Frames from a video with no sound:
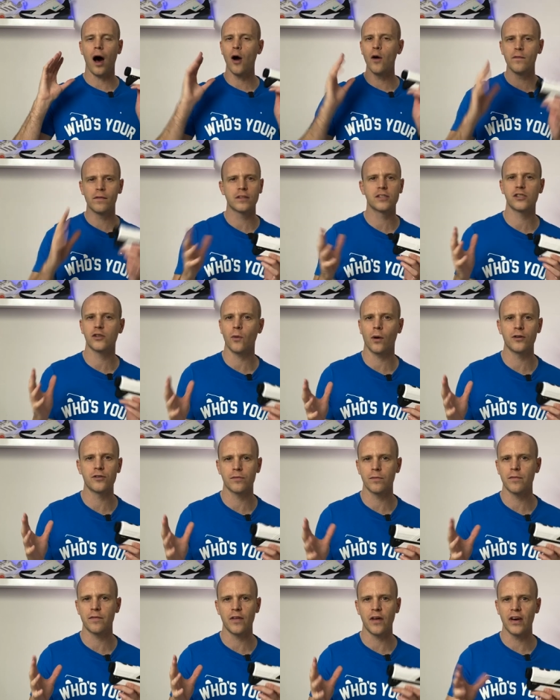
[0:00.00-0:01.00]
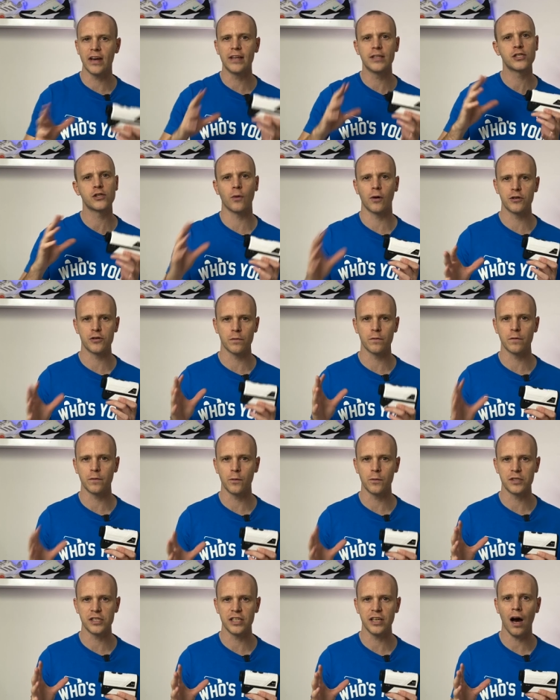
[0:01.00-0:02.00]
over 230,
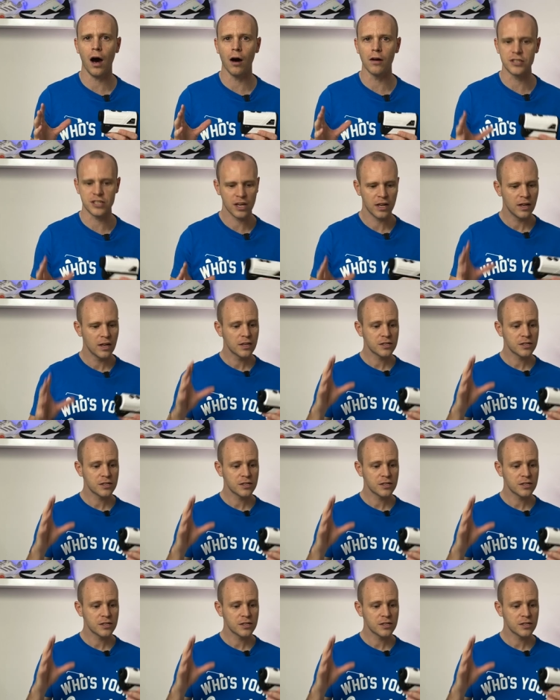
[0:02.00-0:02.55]
240 yards.